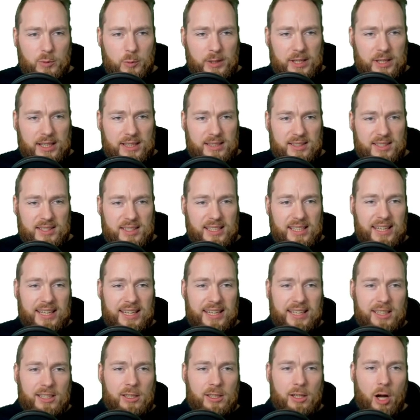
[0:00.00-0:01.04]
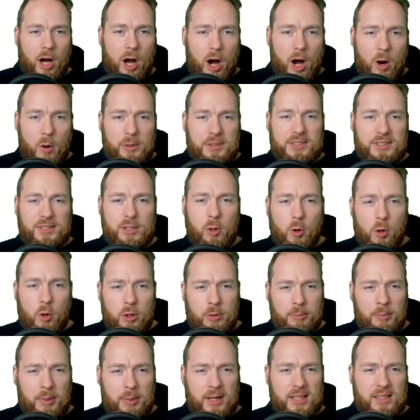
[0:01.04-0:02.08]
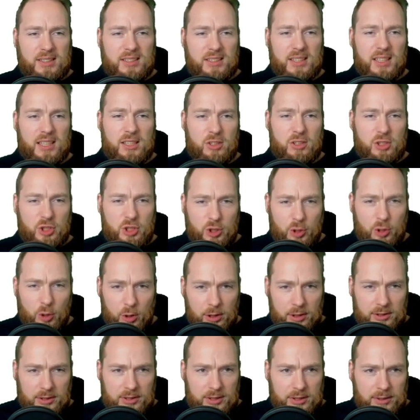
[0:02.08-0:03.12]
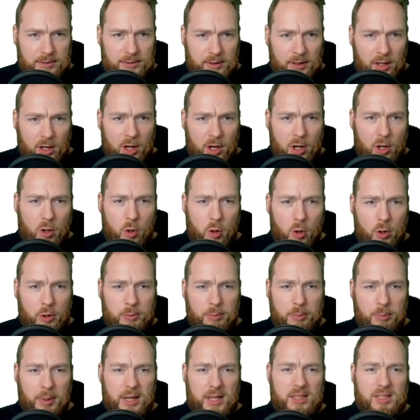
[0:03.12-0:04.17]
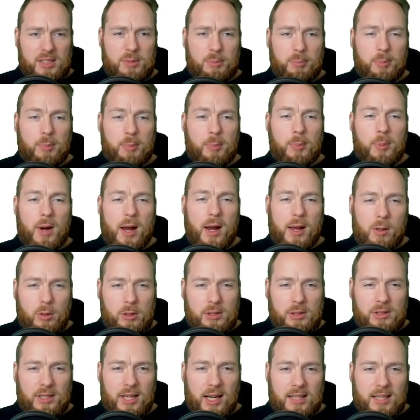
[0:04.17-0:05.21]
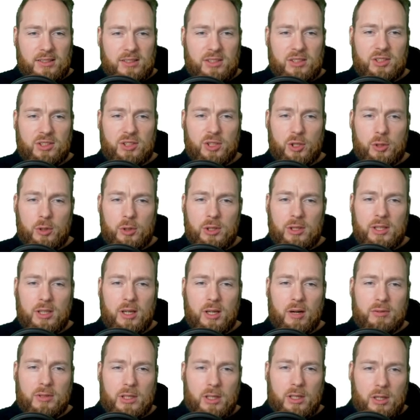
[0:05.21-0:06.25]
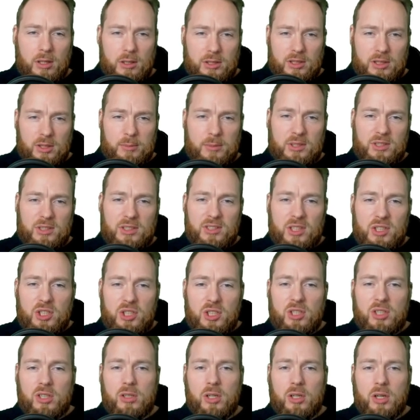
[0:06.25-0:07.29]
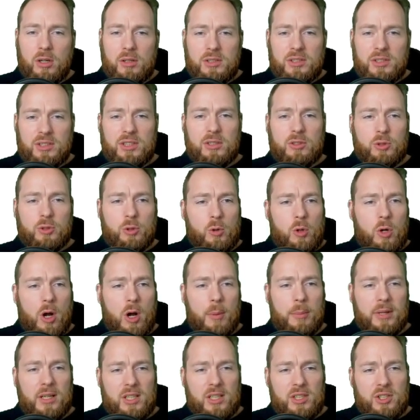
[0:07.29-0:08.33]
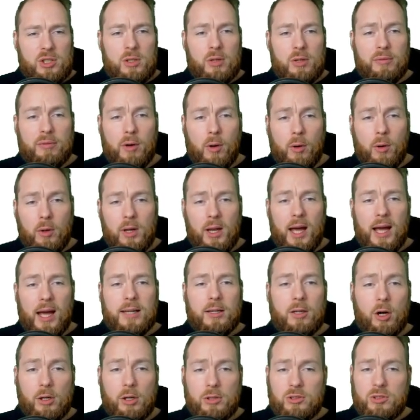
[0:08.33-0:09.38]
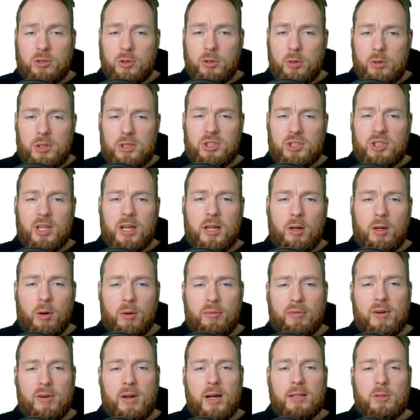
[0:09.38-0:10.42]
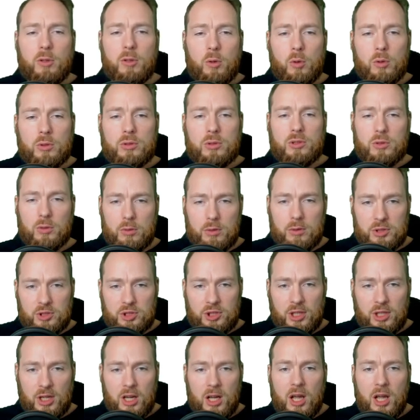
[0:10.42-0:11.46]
we can see here, how is Coinbase in short? Coinbase prioritizes the security of our customers' digital currency through combination of online hot storage and offline cold storage.